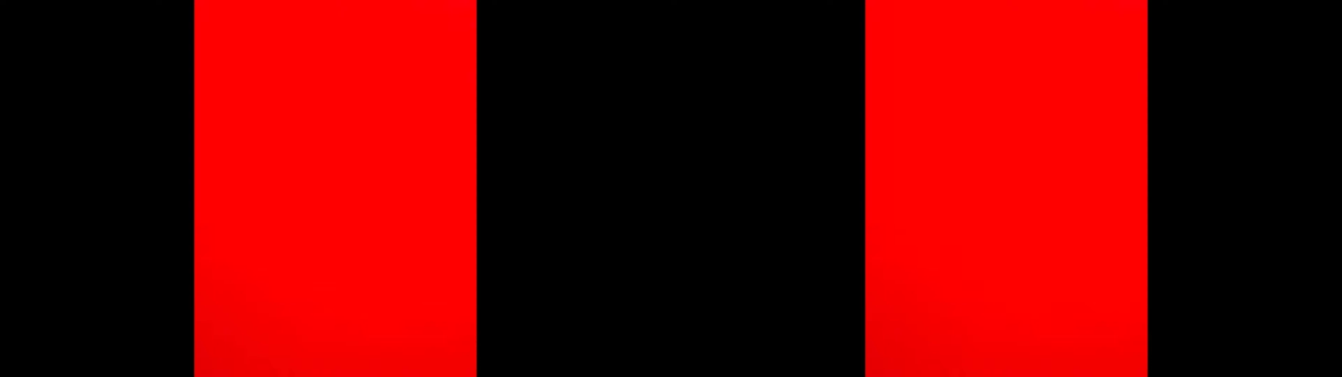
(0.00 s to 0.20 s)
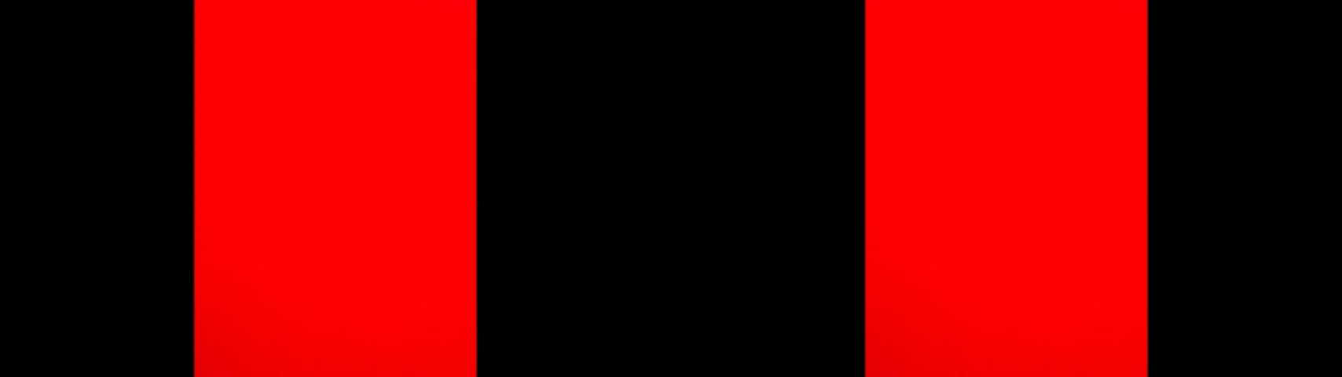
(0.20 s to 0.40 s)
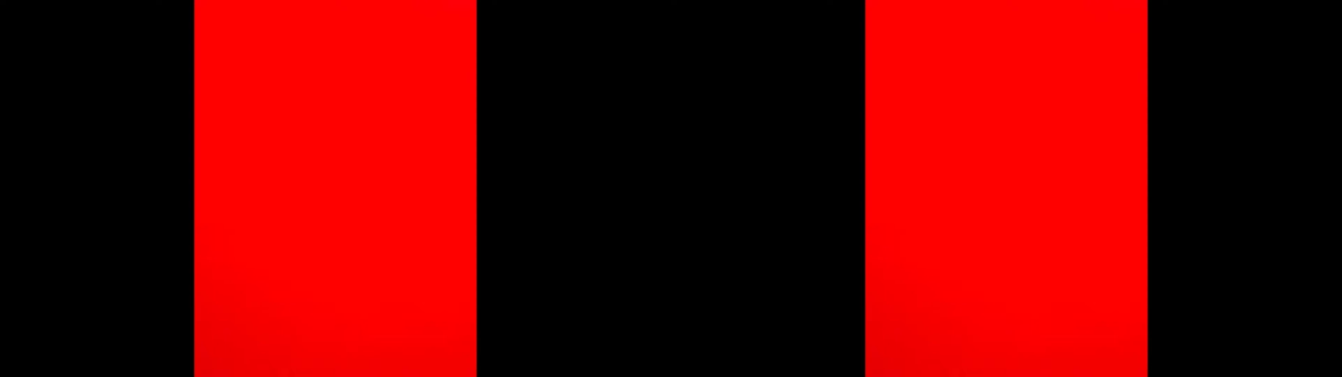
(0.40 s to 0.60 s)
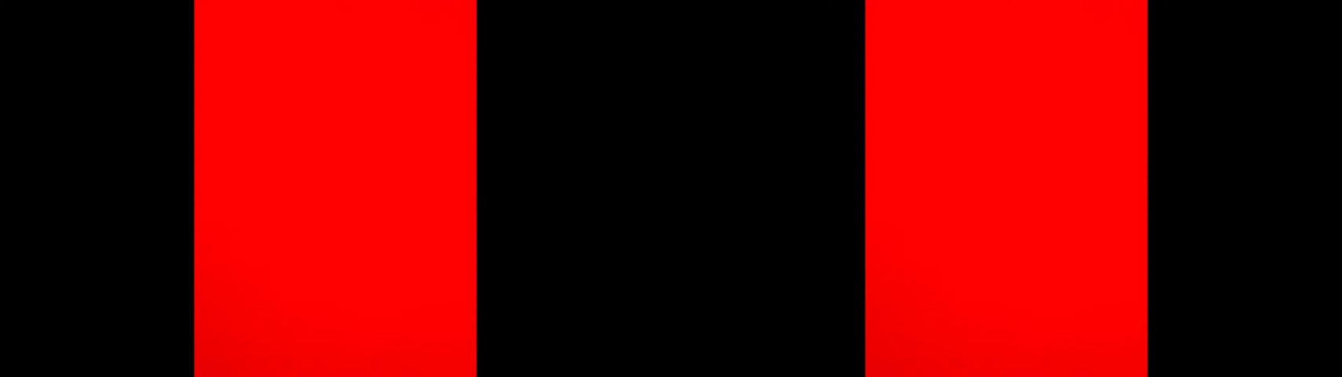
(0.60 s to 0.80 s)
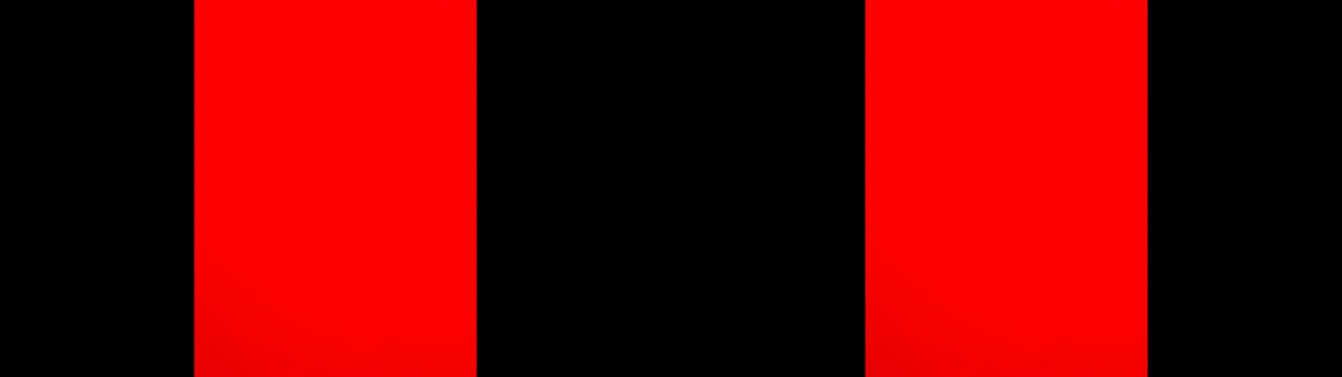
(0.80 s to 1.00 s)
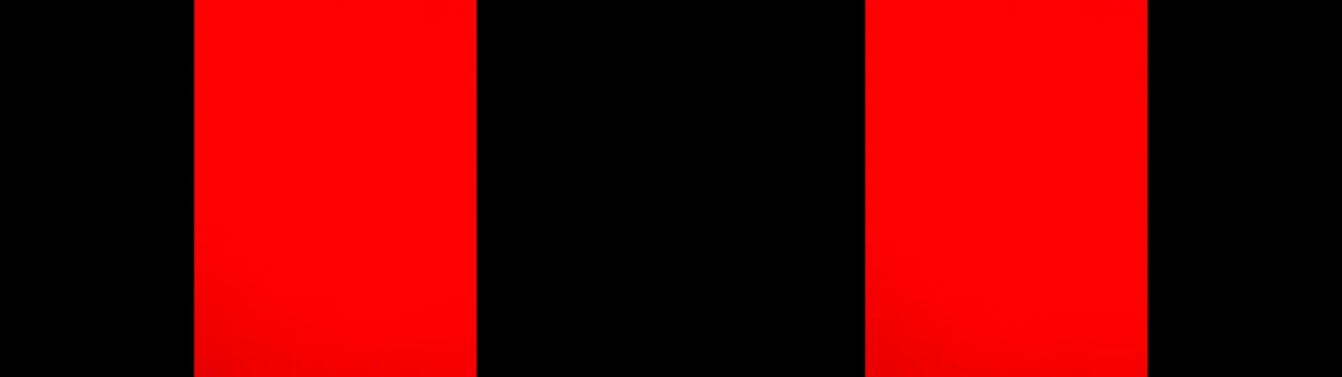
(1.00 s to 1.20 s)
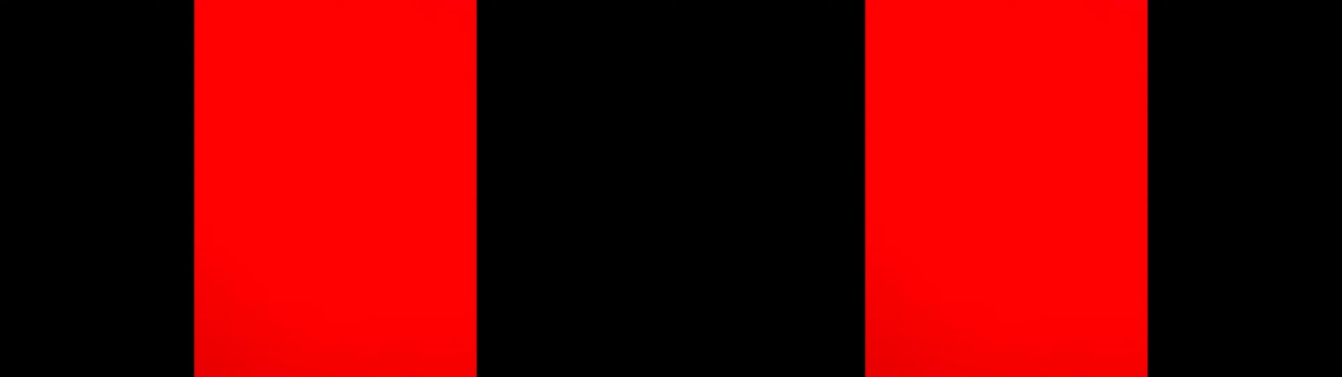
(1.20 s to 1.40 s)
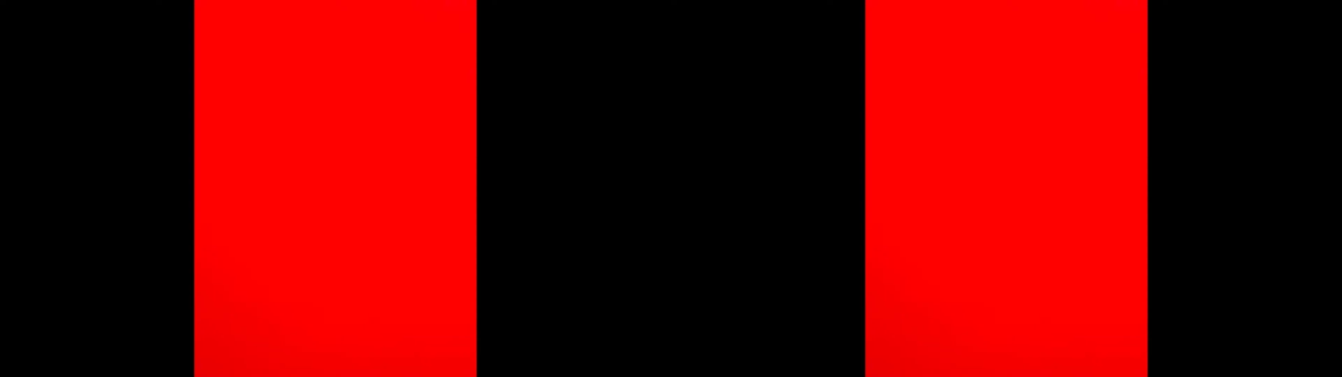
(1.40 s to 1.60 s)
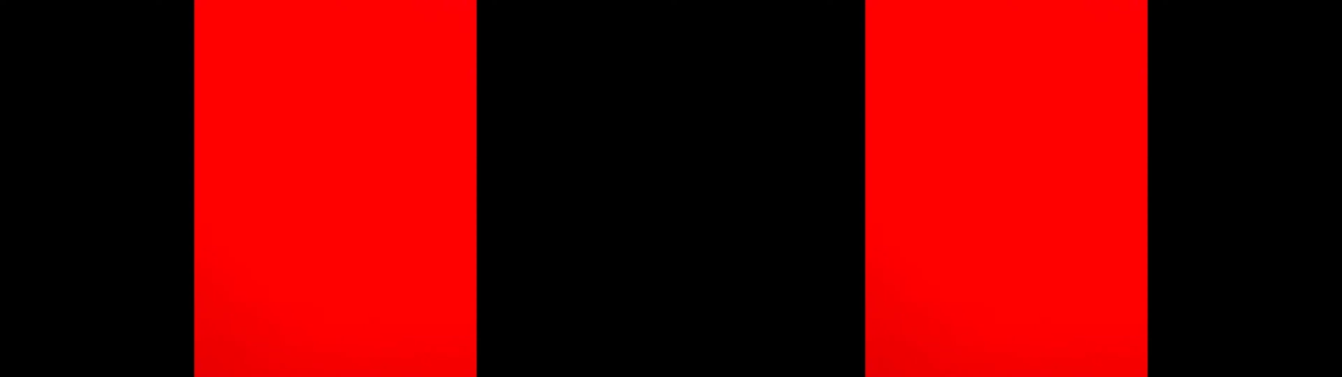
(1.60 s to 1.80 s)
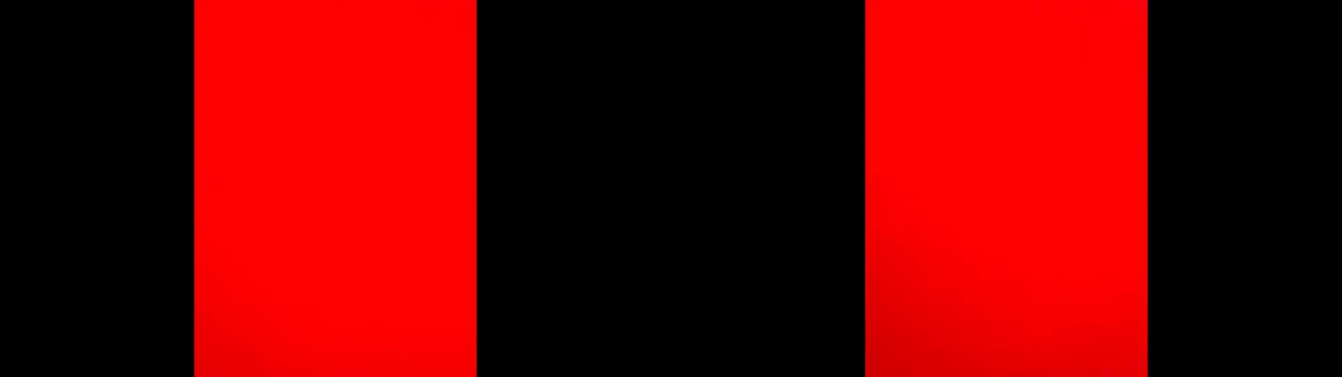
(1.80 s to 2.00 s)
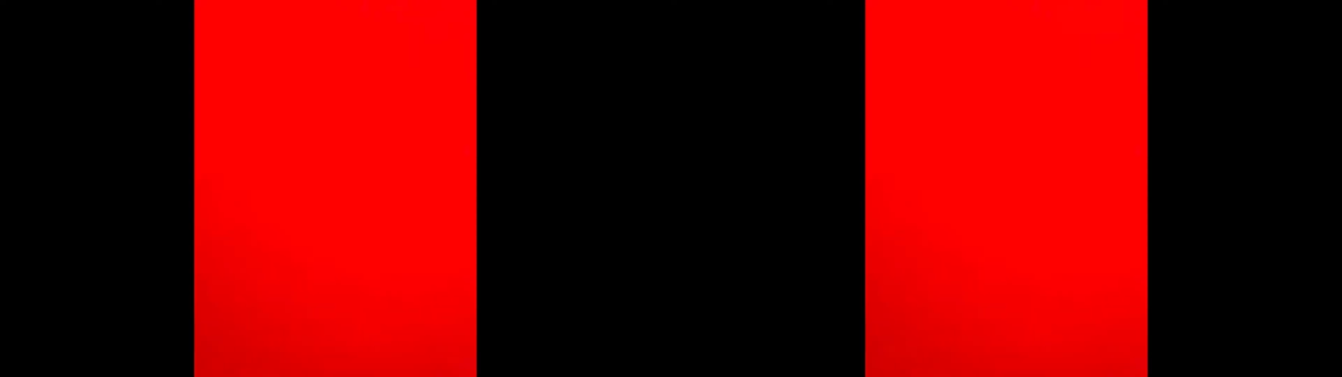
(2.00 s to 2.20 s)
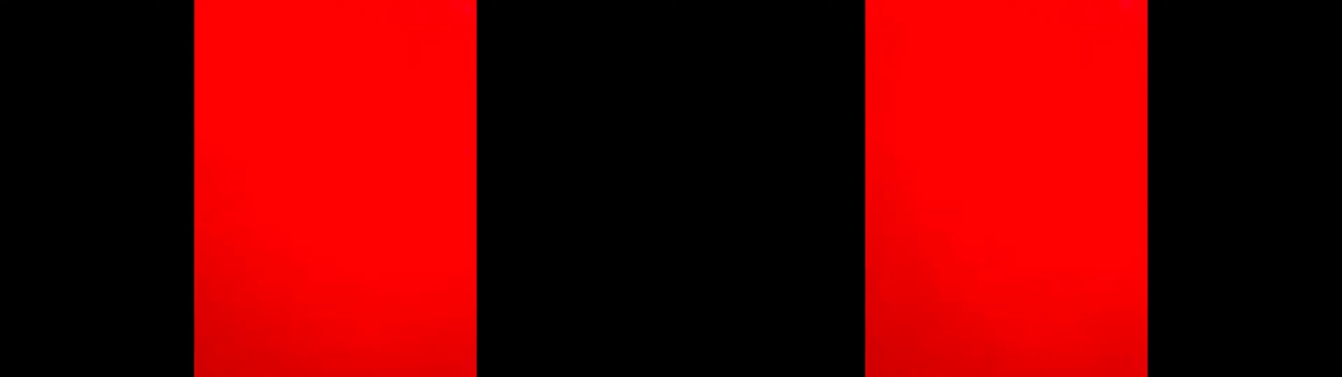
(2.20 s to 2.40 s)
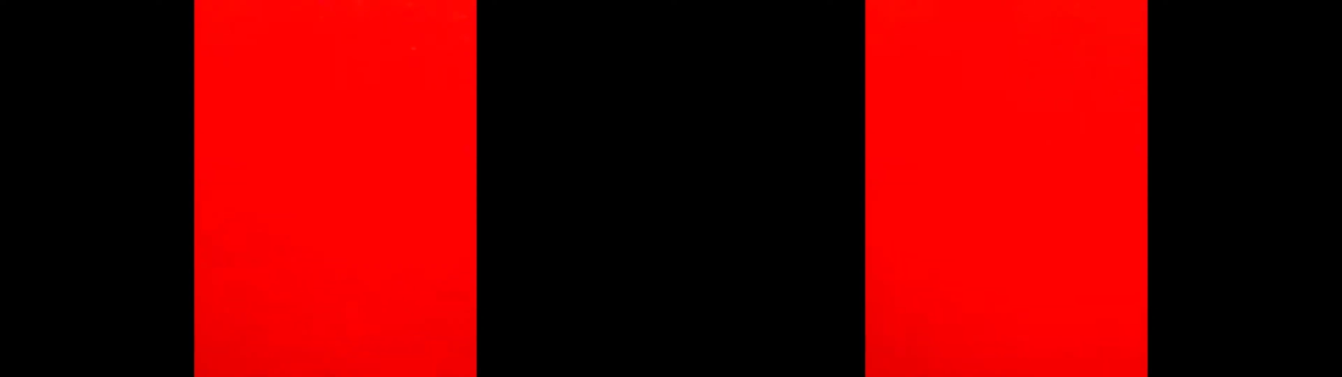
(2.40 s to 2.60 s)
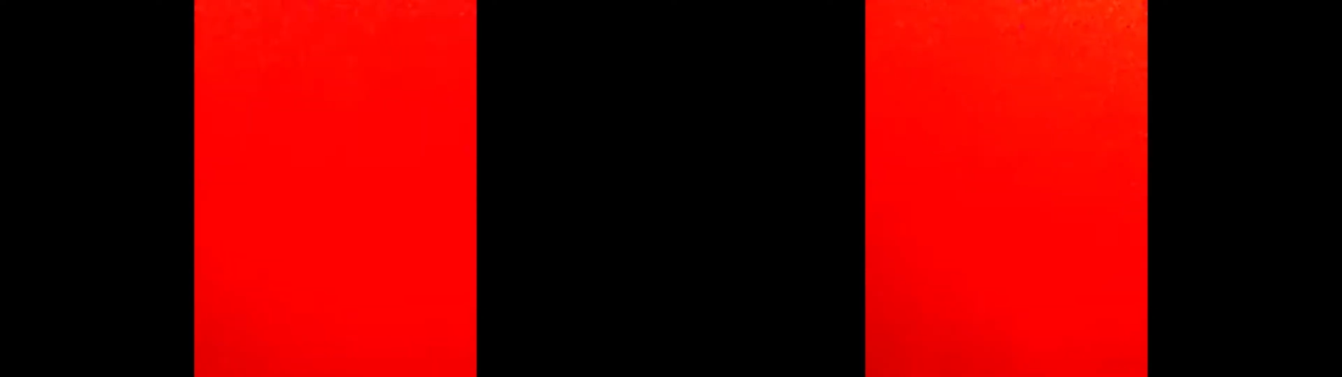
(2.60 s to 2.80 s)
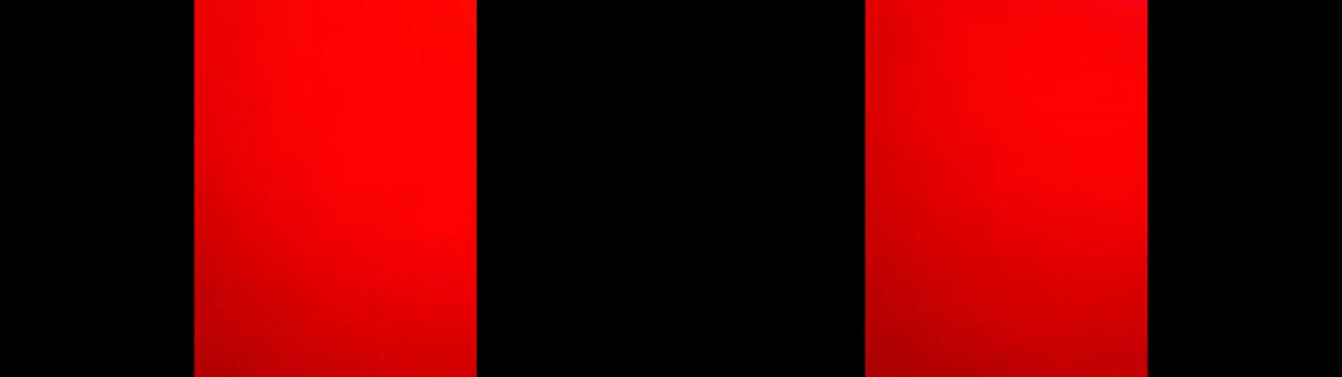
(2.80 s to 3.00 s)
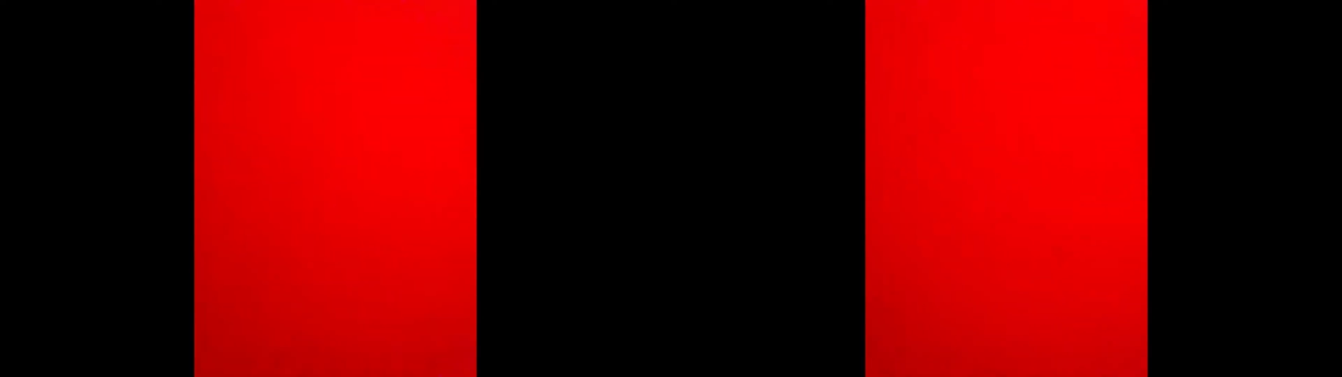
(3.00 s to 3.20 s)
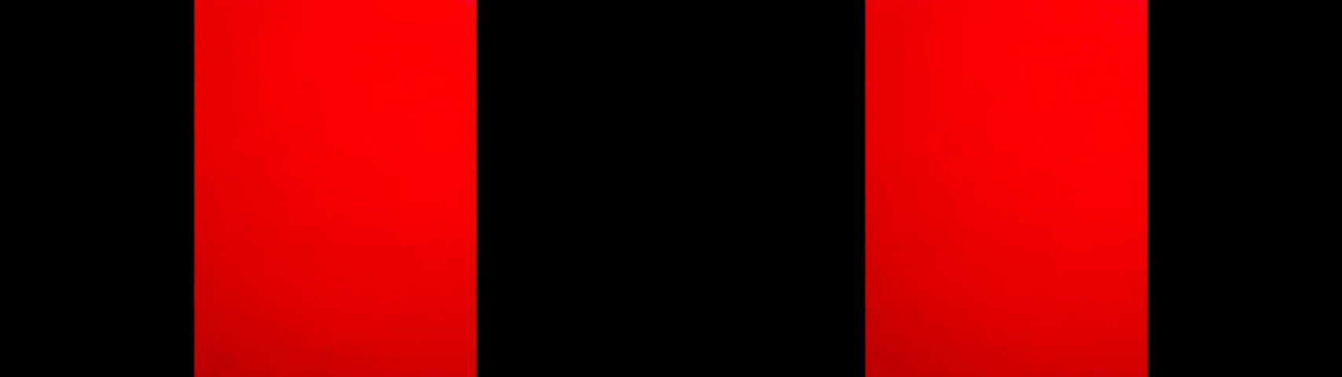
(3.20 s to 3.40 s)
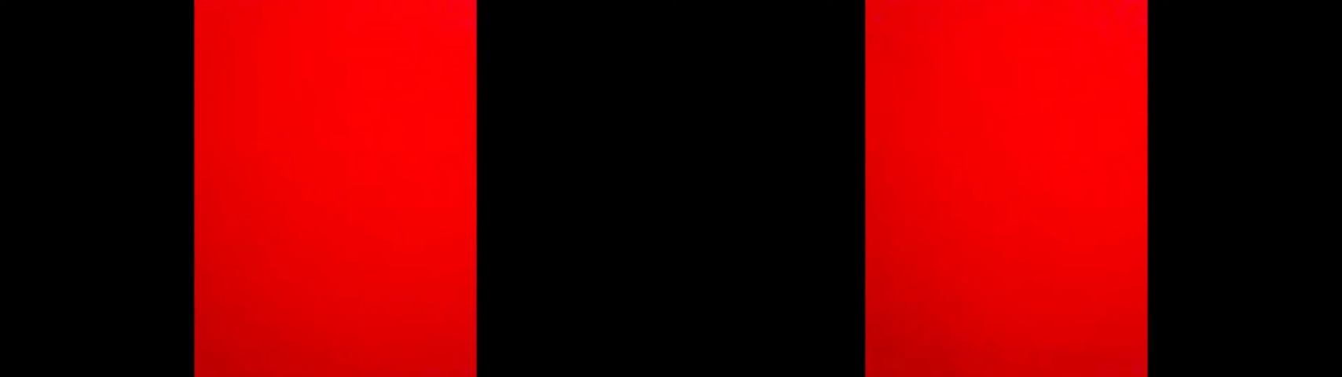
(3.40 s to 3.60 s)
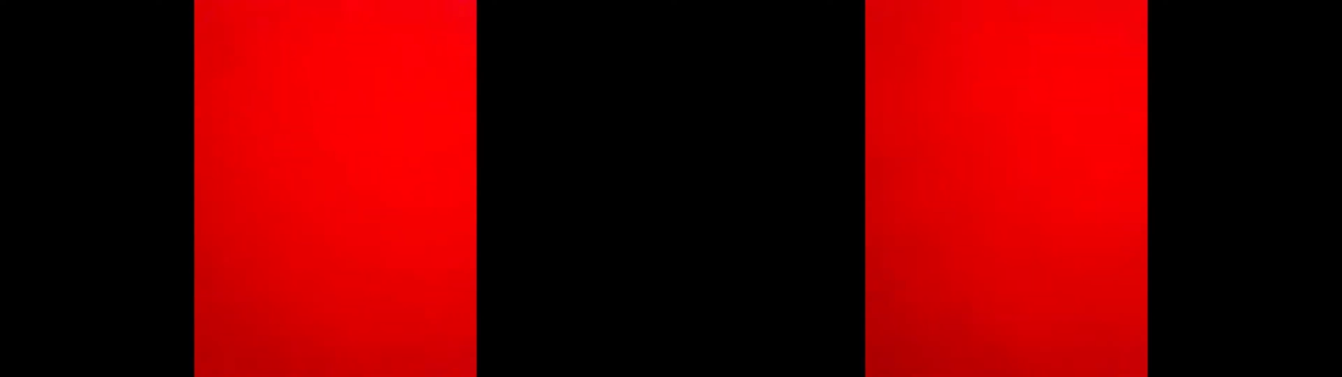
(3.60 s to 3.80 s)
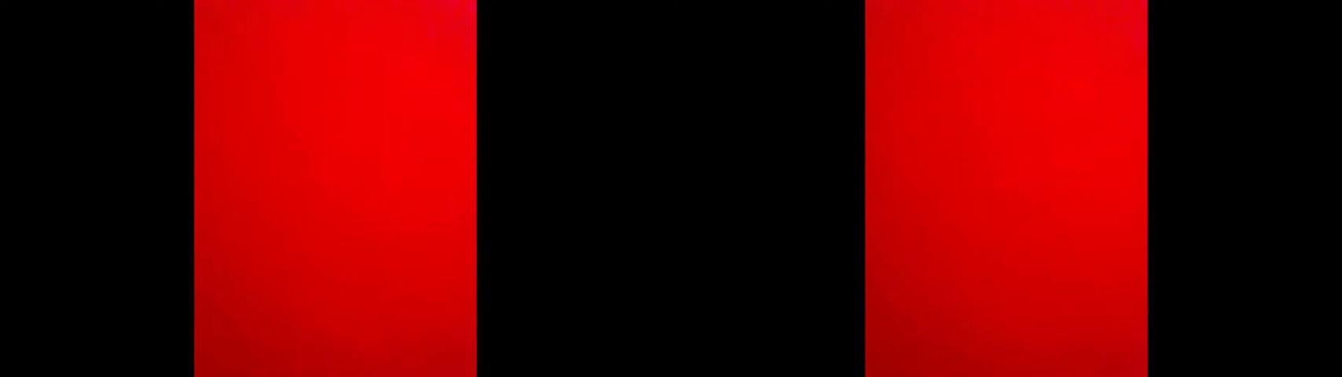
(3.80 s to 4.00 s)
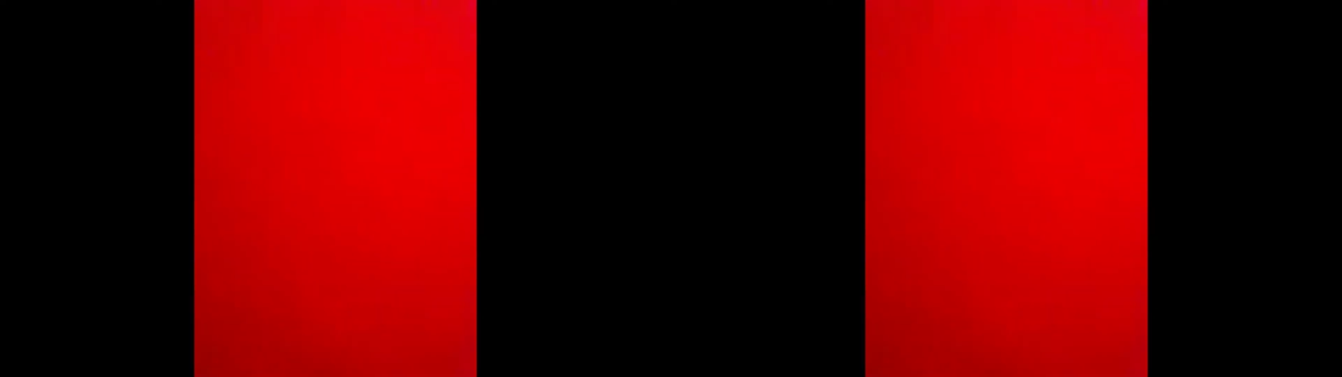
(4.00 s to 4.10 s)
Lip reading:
(no speaker visible)